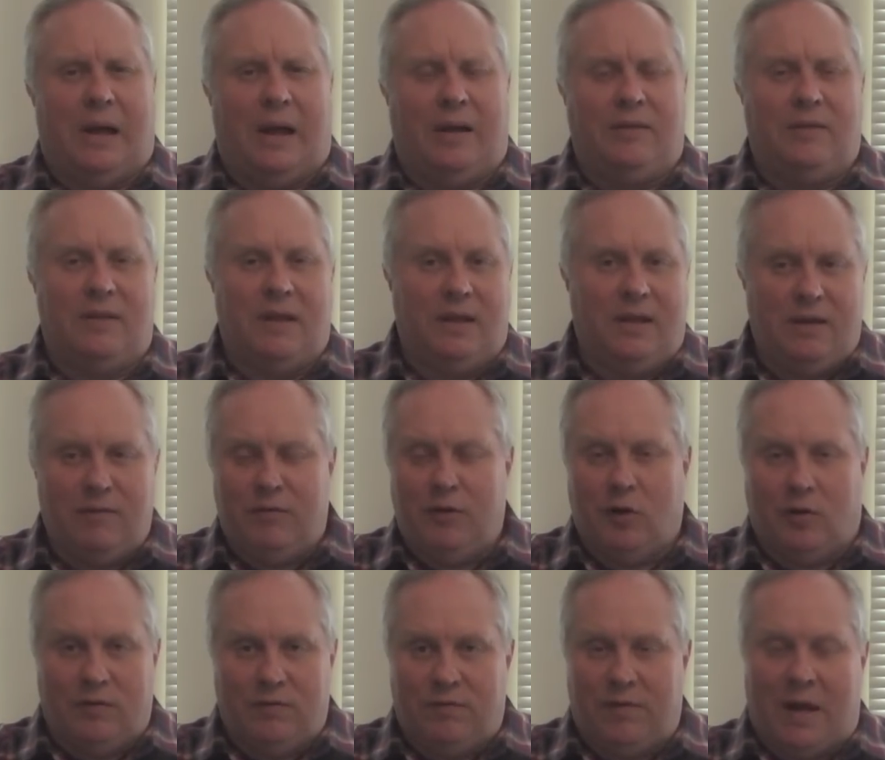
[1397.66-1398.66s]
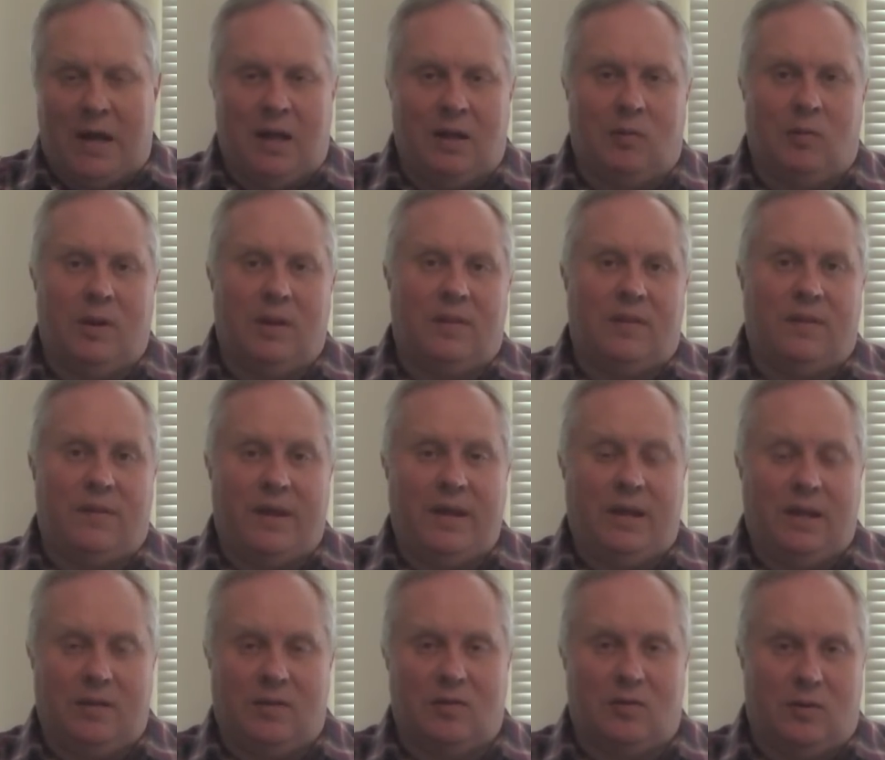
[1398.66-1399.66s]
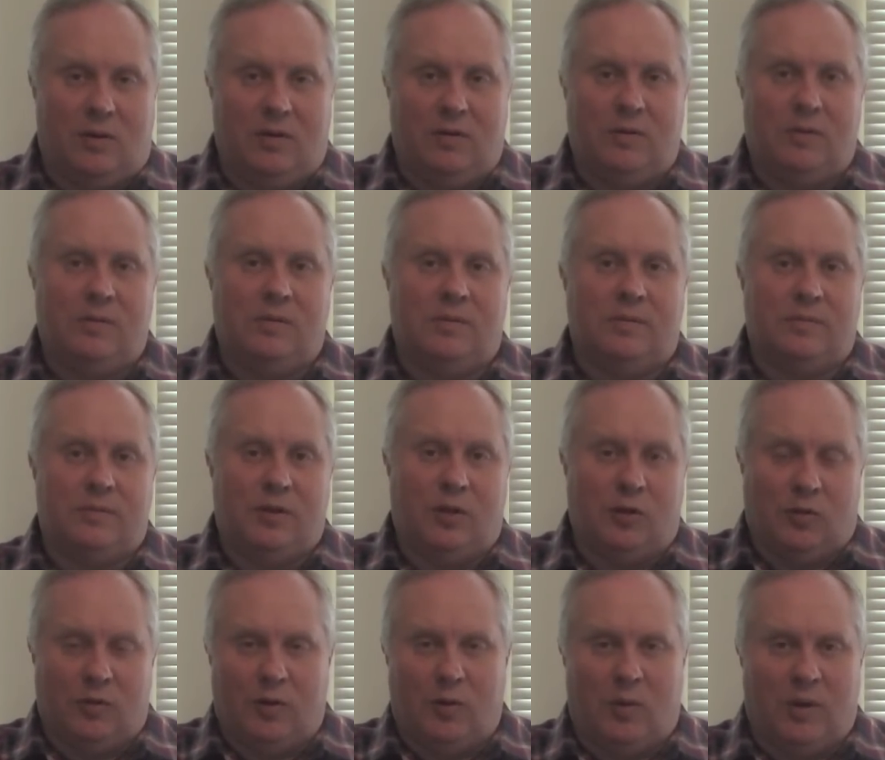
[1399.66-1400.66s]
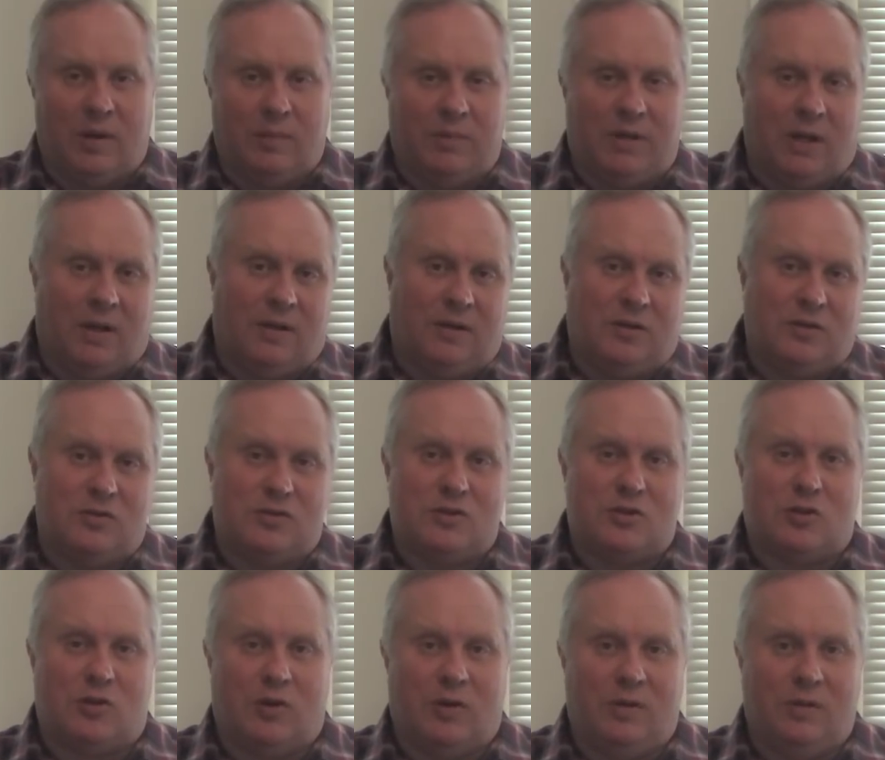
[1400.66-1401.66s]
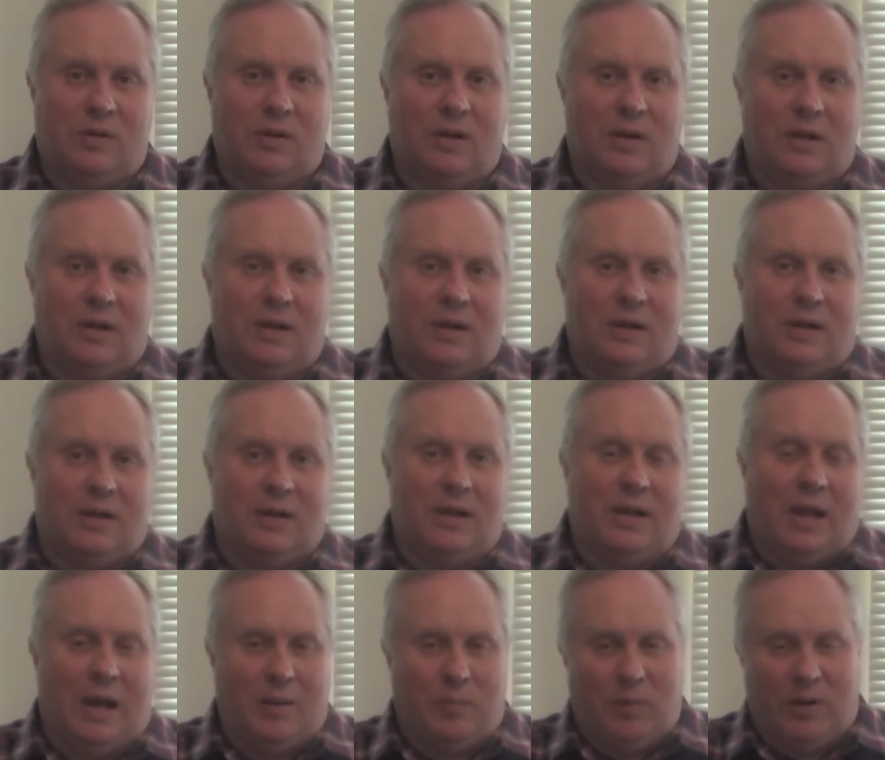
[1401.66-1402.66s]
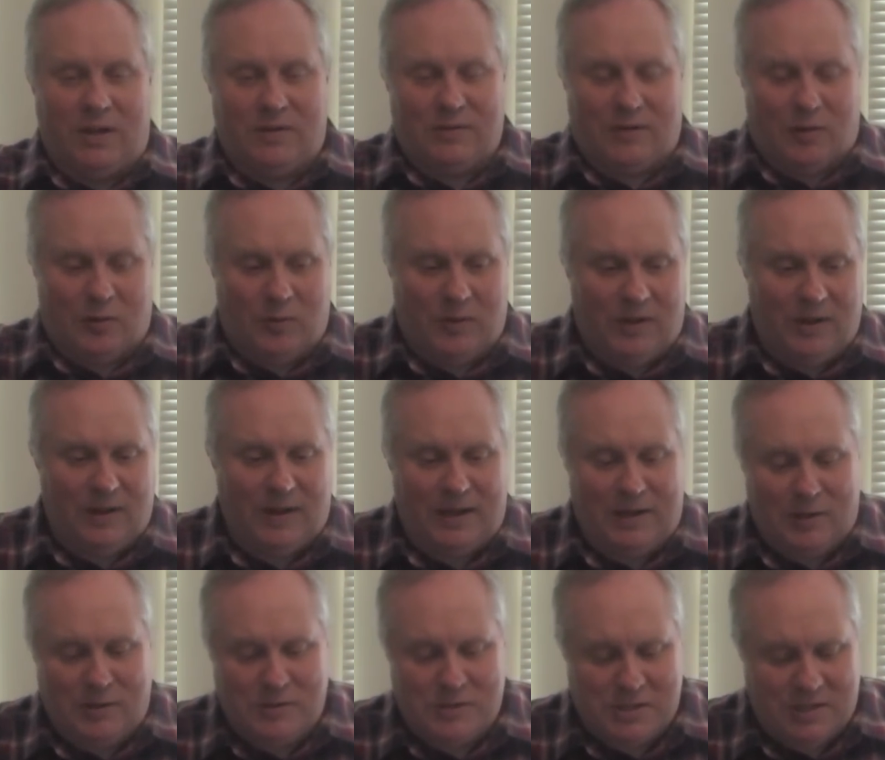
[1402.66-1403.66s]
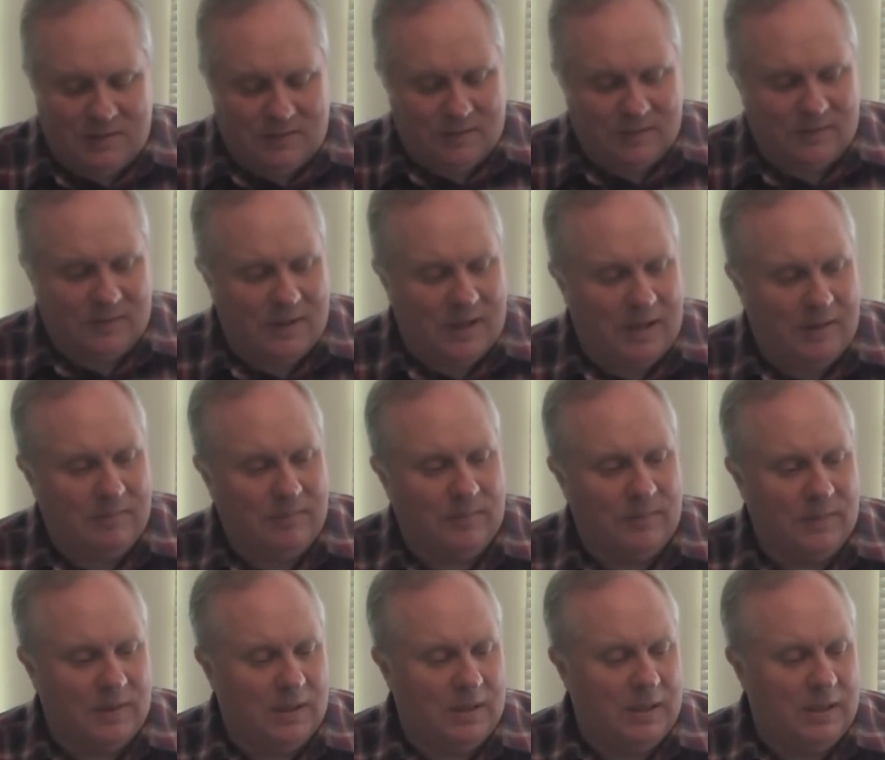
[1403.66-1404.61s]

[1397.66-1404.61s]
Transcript: I think if you'll follow it, think it through, you'll know what I'm telling you is true. God bless. Talk with you later in Jesus' name.